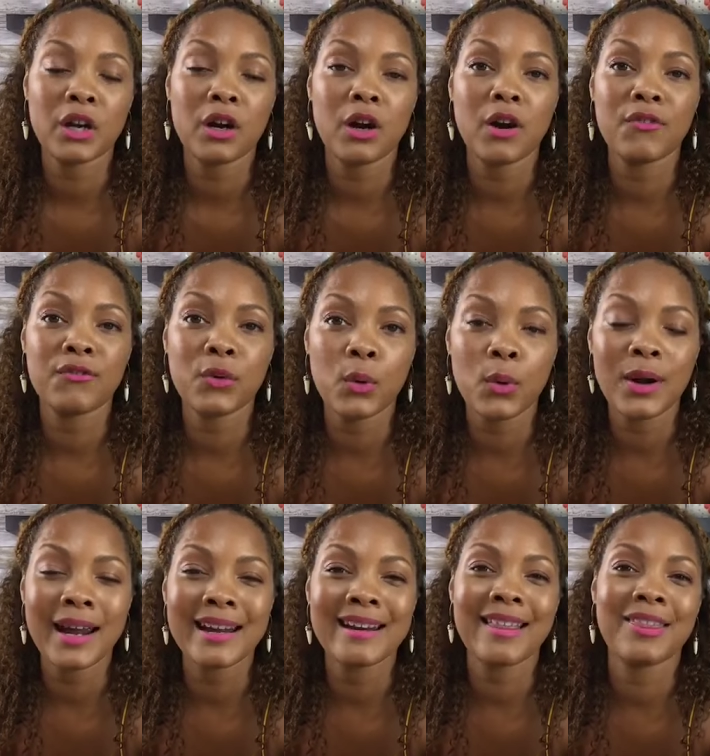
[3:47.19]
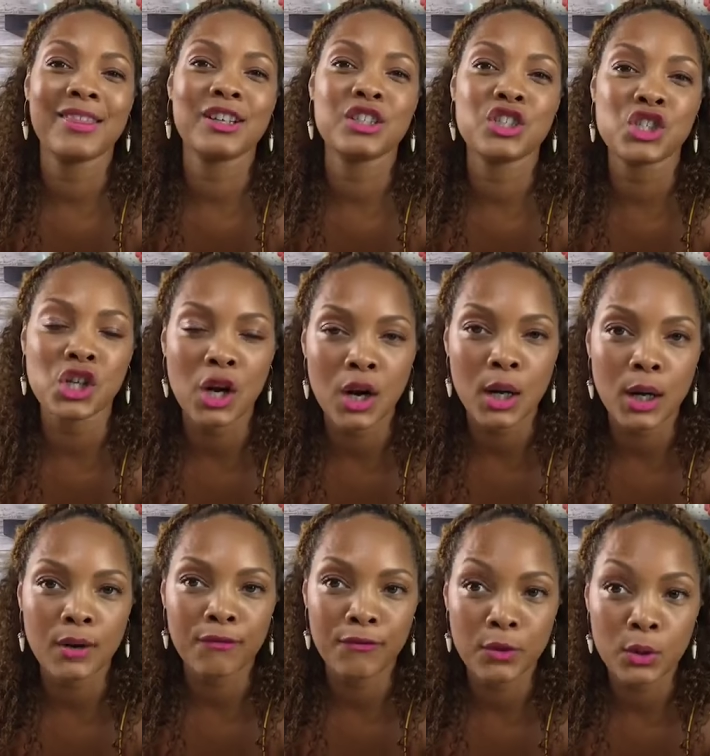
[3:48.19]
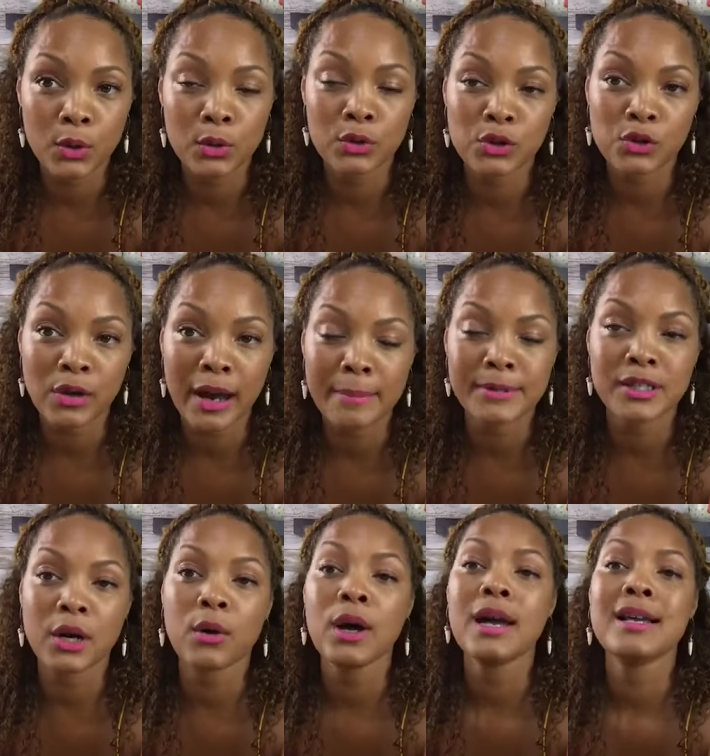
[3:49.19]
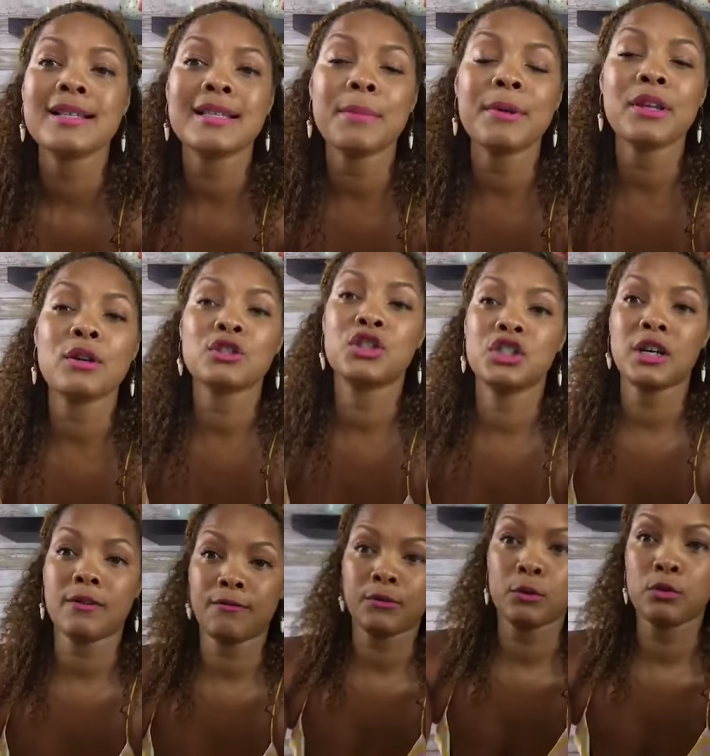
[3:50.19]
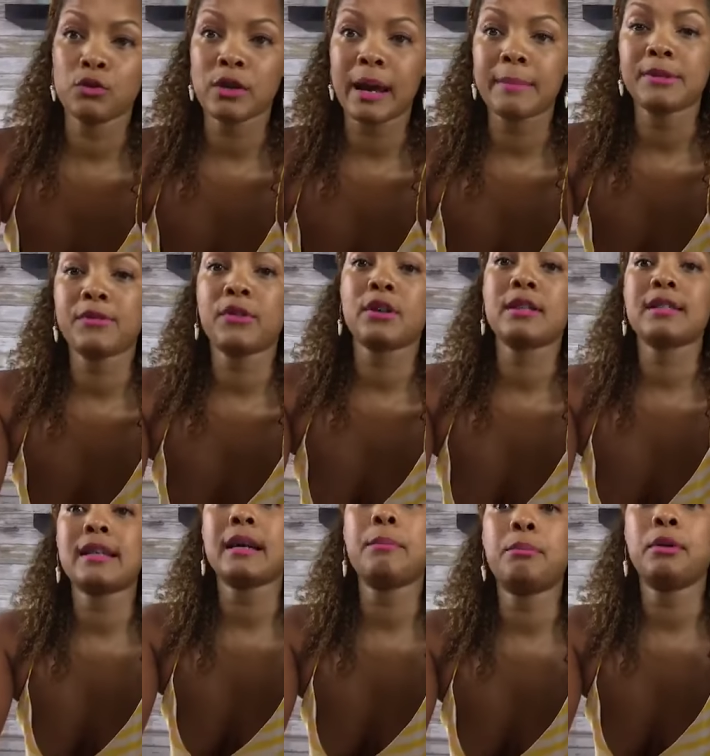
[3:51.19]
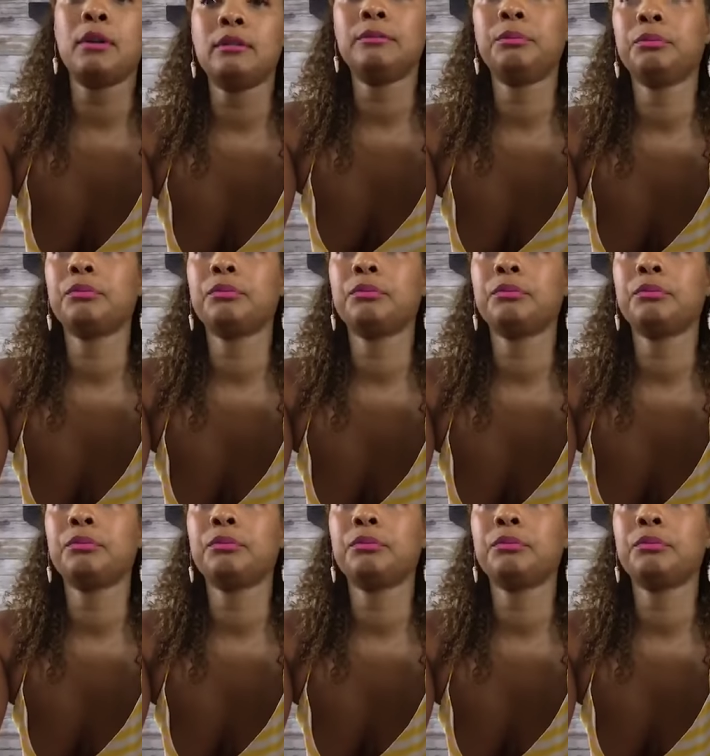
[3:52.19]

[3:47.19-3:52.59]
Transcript: avoid the junk food trap. So some of those junk food traps, for example,